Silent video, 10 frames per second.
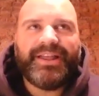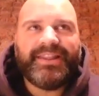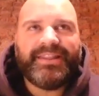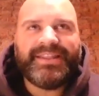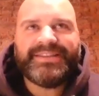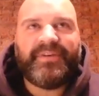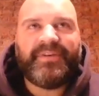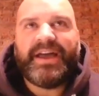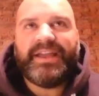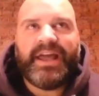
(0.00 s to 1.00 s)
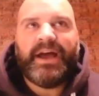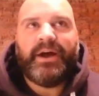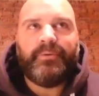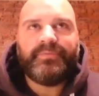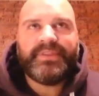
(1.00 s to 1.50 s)
this fight
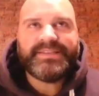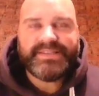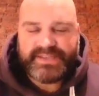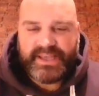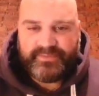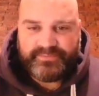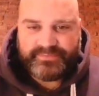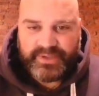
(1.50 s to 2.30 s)
now, this is it.